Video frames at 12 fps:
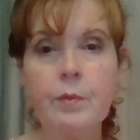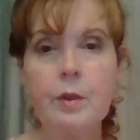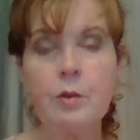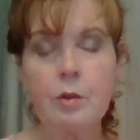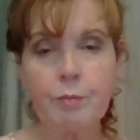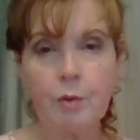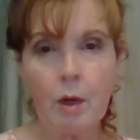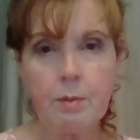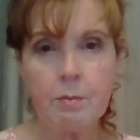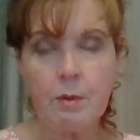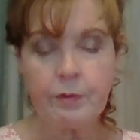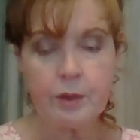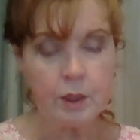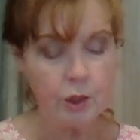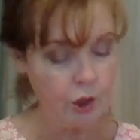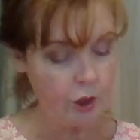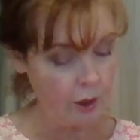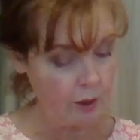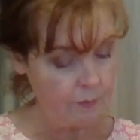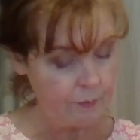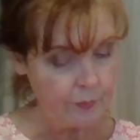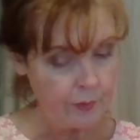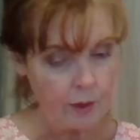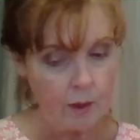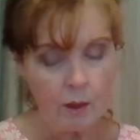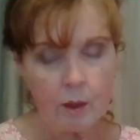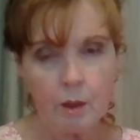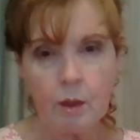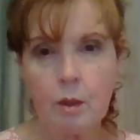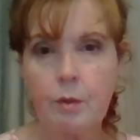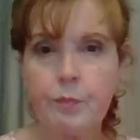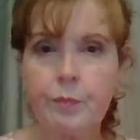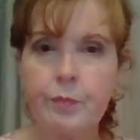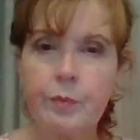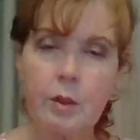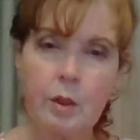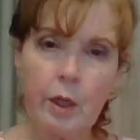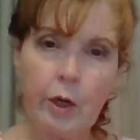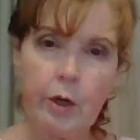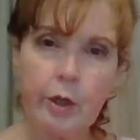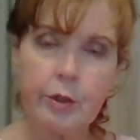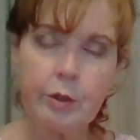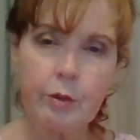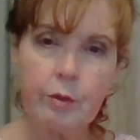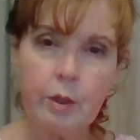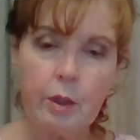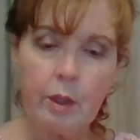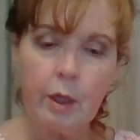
is the problem of teaching um, character.